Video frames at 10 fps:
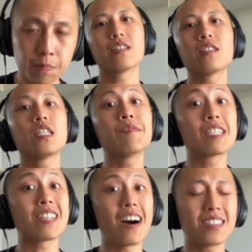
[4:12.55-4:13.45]
To give the
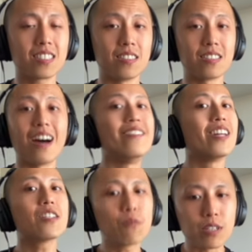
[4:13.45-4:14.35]
taskers
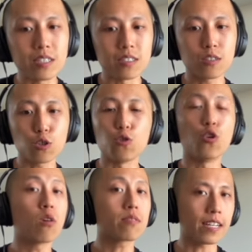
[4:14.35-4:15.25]
another reason to
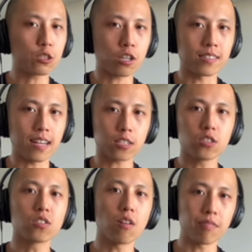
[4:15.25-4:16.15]
not take
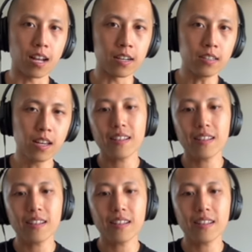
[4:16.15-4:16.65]
transactions offline,